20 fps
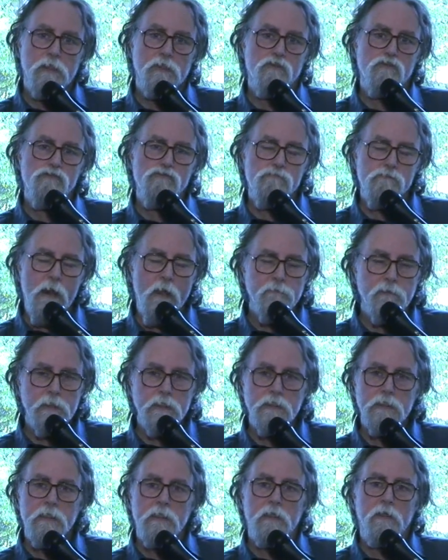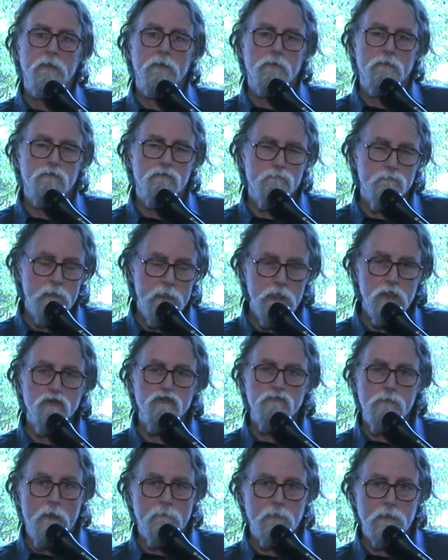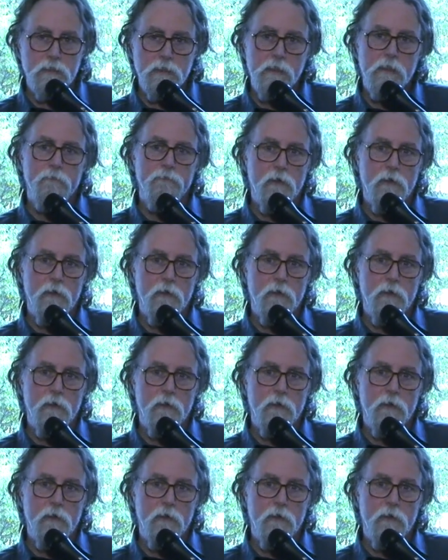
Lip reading: and travesty and Greek travesty